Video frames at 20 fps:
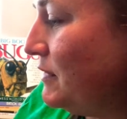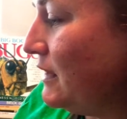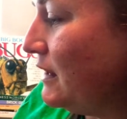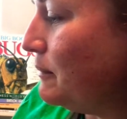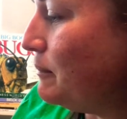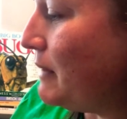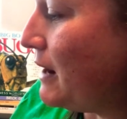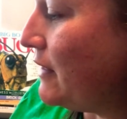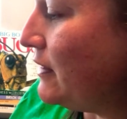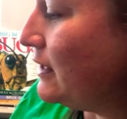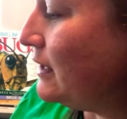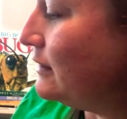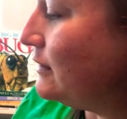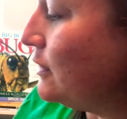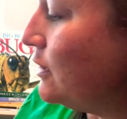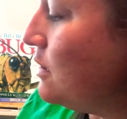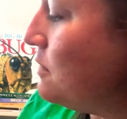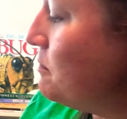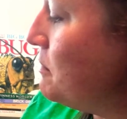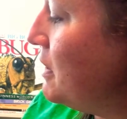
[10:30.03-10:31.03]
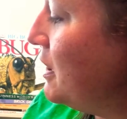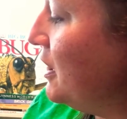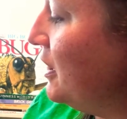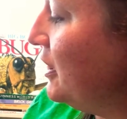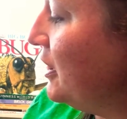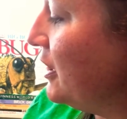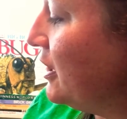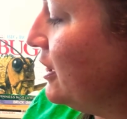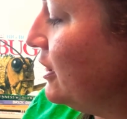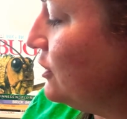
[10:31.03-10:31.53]
By the adult
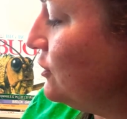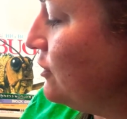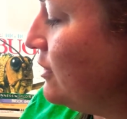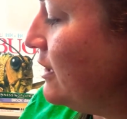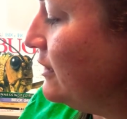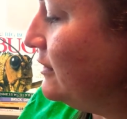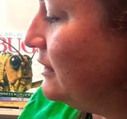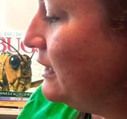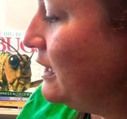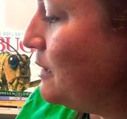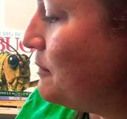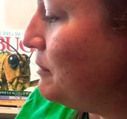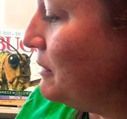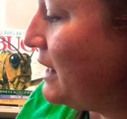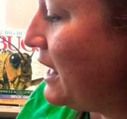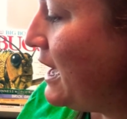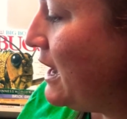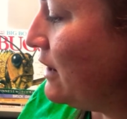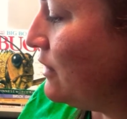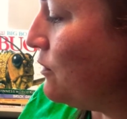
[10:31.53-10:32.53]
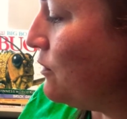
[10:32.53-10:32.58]
monarch dressed in a black,